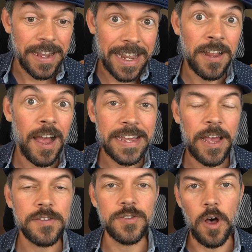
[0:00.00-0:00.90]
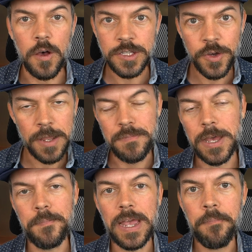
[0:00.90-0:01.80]
getting High Council also can be
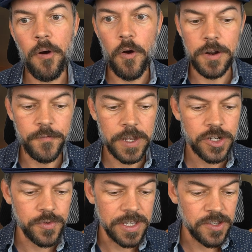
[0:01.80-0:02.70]
a big part of victory.